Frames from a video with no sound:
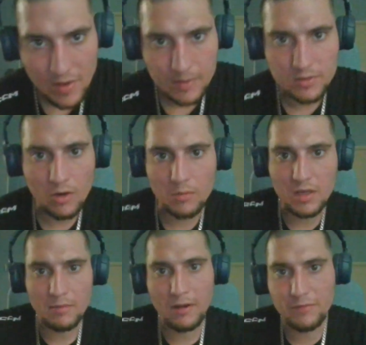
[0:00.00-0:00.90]
So me
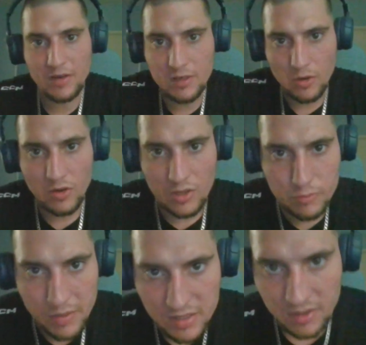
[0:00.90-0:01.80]
and my friend go to this
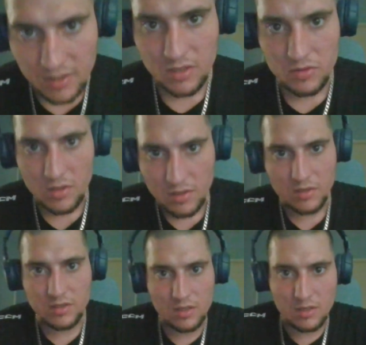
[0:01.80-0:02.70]
business. It's
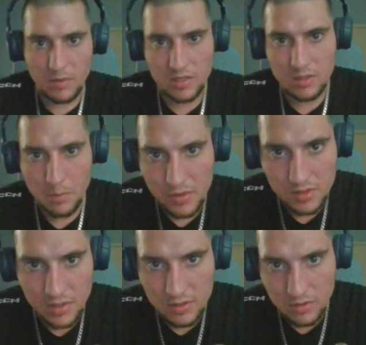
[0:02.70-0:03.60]
a business.